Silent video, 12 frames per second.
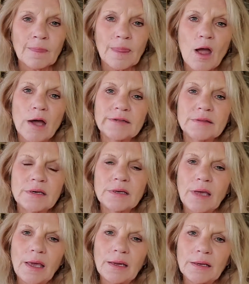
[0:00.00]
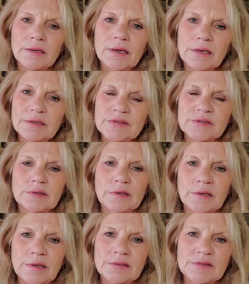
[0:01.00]
I think, and
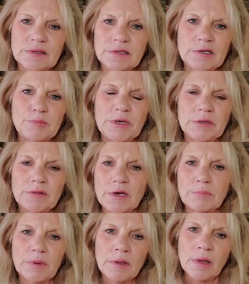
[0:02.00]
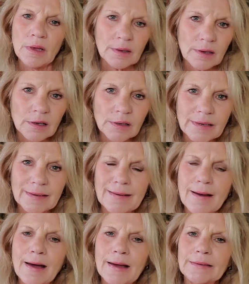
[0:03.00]
it's keeping them kind of
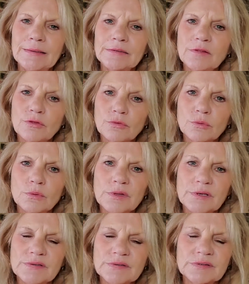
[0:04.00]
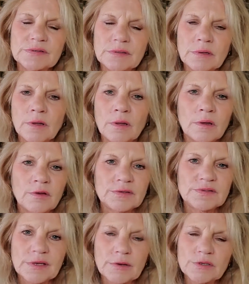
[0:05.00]
guided through this
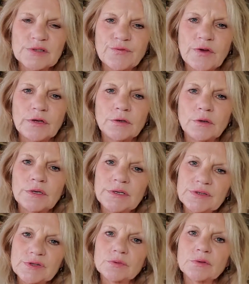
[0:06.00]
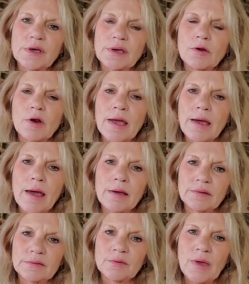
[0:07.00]
sales funnel until they are
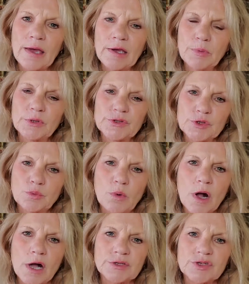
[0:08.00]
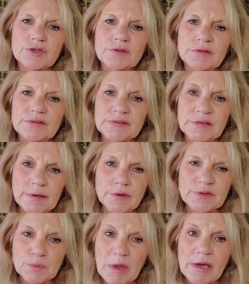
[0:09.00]
able to watch the
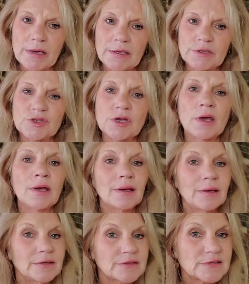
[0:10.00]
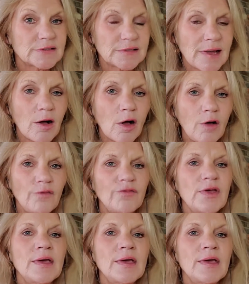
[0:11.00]
sales page itself